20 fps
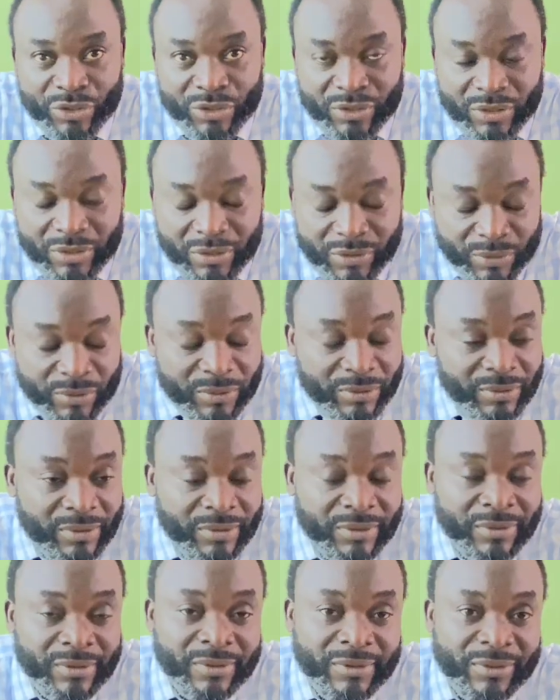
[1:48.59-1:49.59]
T2.
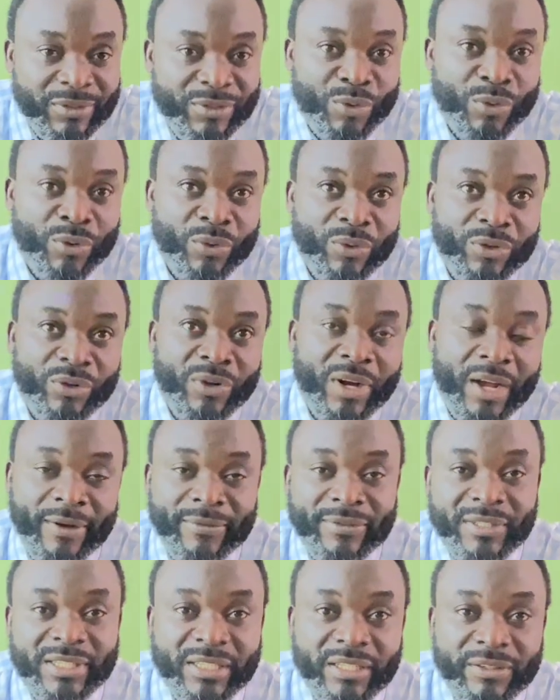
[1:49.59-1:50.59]
So you have
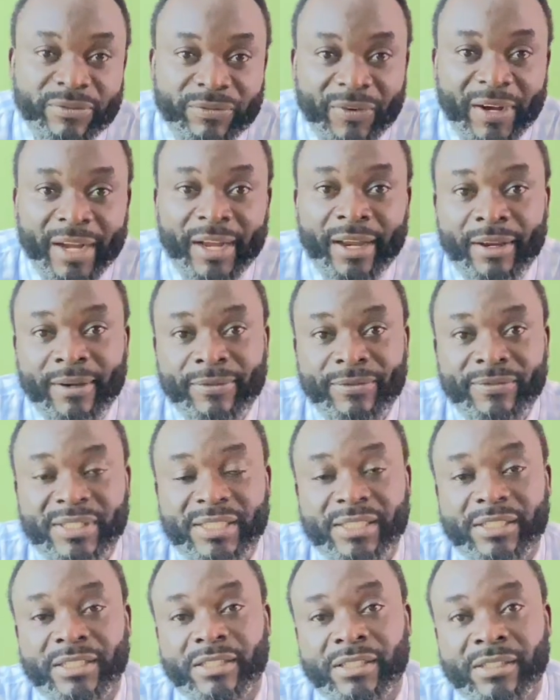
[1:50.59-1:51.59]
C5,
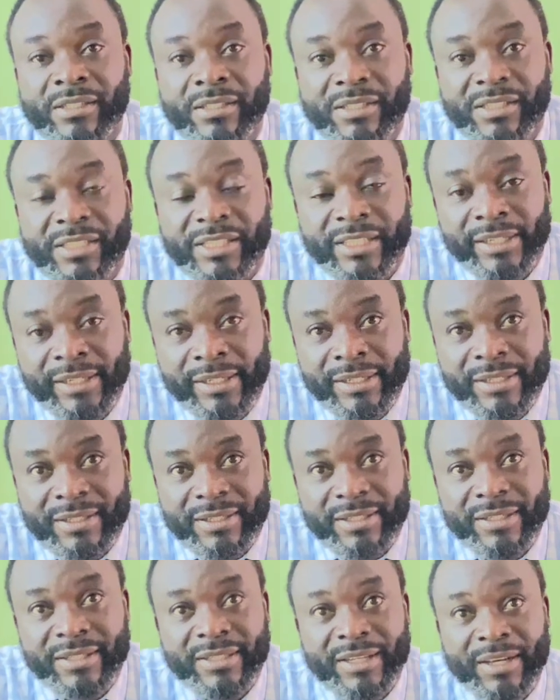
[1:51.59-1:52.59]
C6,
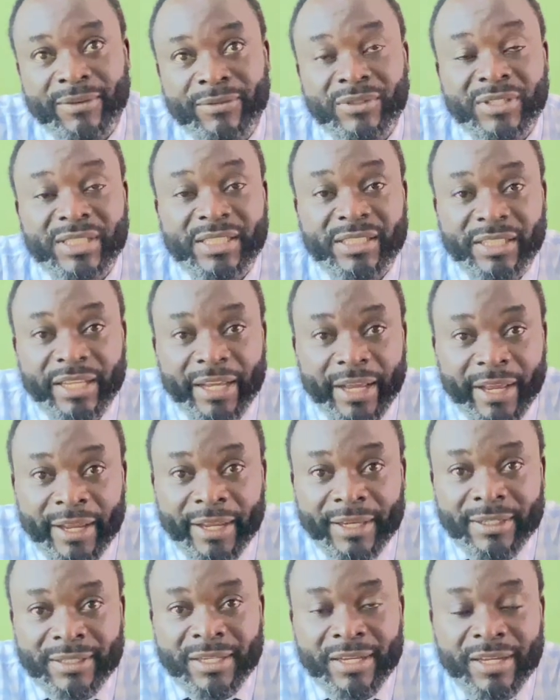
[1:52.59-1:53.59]
C7,
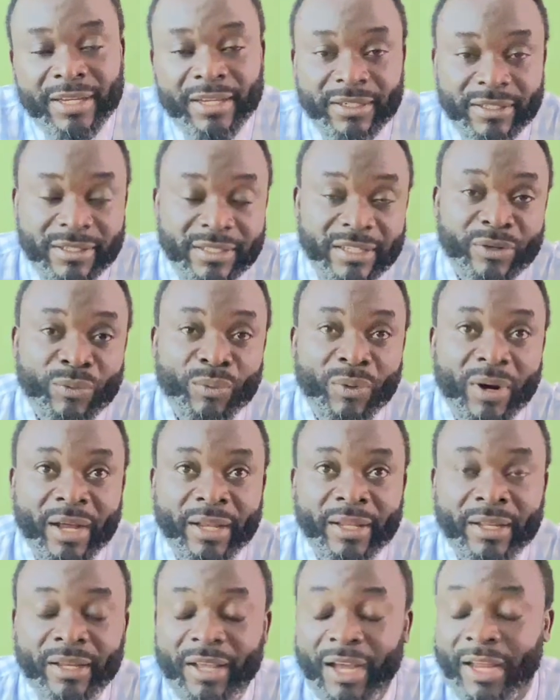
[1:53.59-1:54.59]
C8,
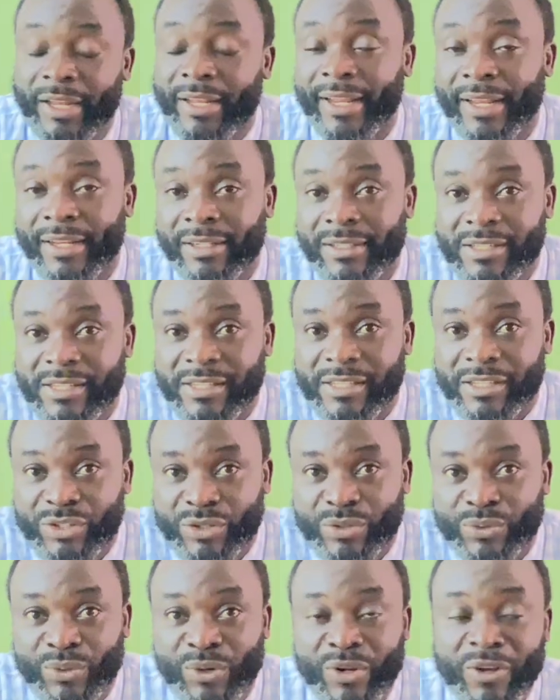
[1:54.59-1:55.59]
T1, and then
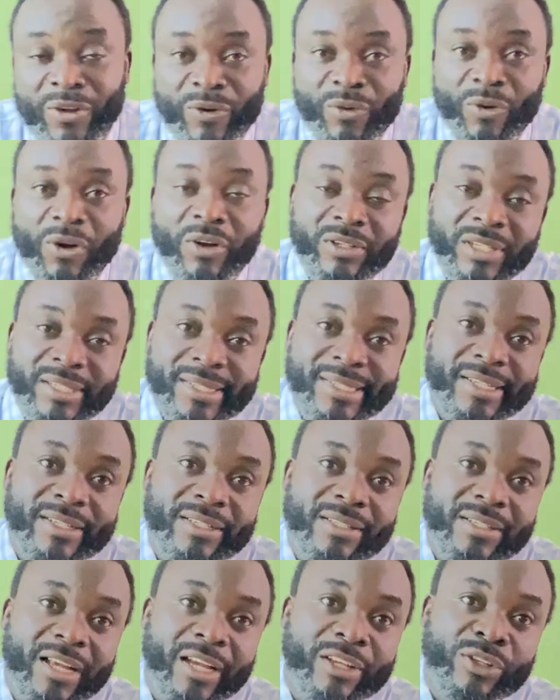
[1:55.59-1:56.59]
T2. All these
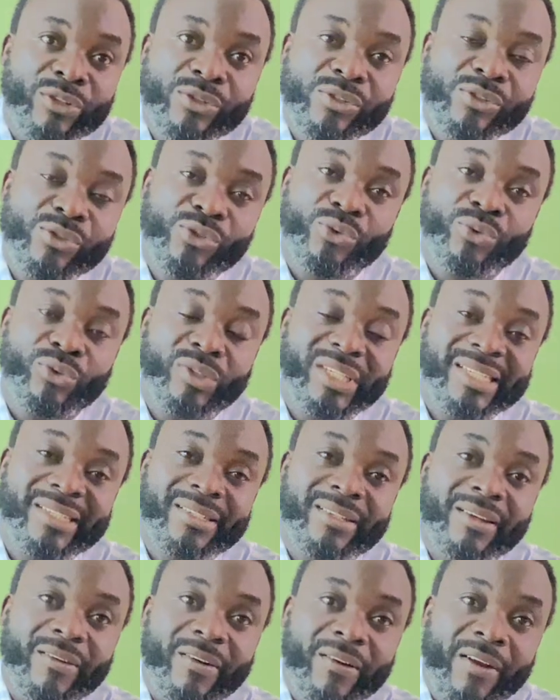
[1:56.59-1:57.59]
things are used to
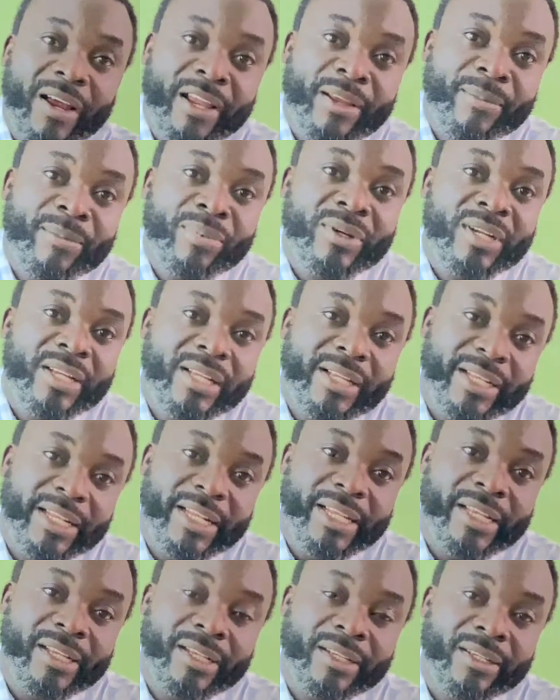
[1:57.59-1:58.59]
describe
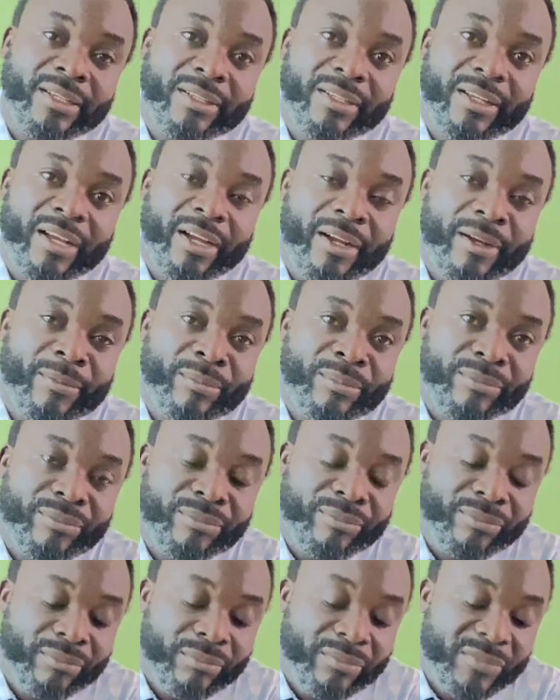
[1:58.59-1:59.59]
the
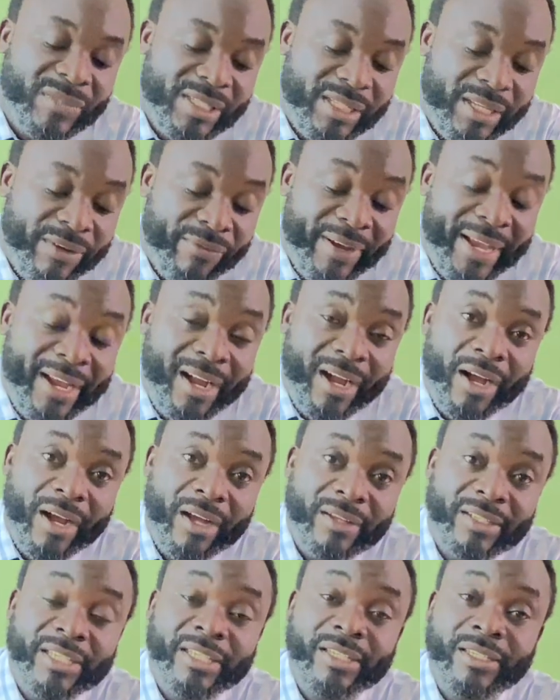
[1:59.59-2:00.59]
cervical,
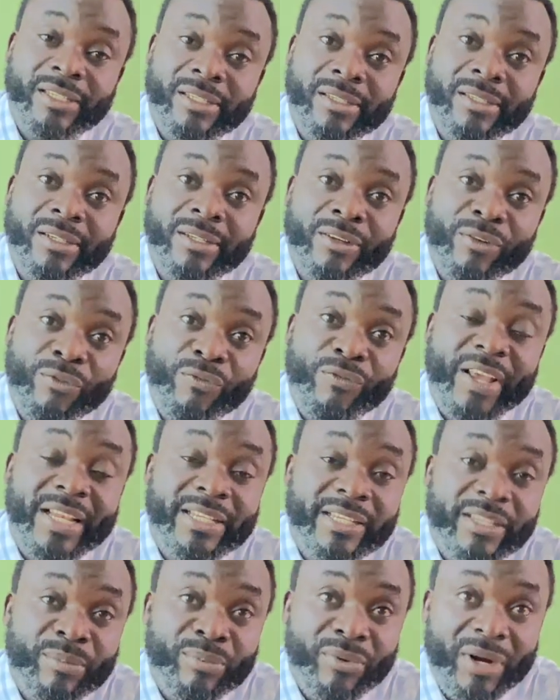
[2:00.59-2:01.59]
the
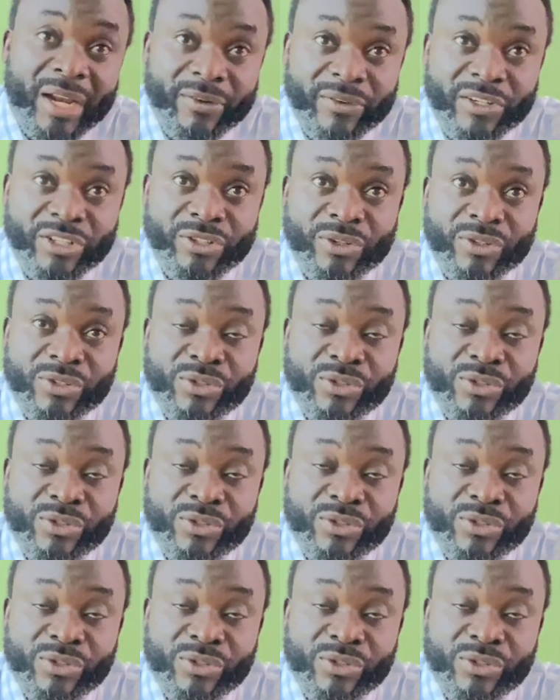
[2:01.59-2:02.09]
vertebral region.